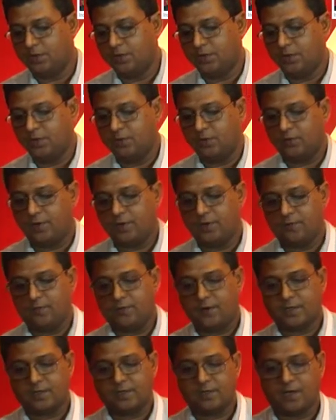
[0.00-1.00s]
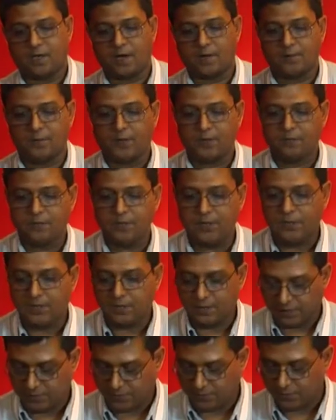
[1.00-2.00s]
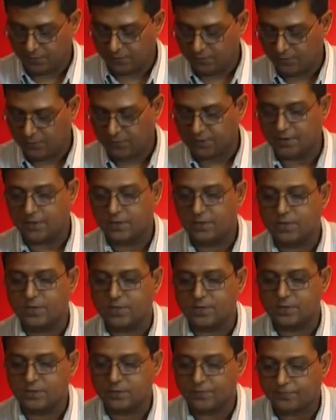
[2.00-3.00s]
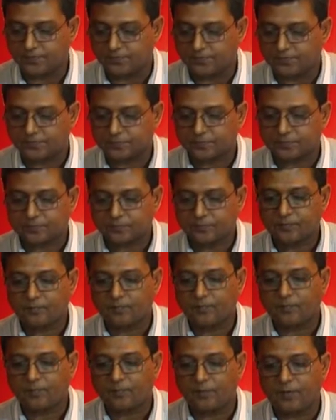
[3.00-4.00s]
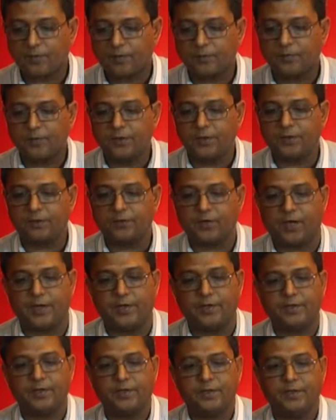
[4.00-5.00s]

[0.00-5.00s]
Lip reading: the nuclear factor kappa B inhibitor is being tried.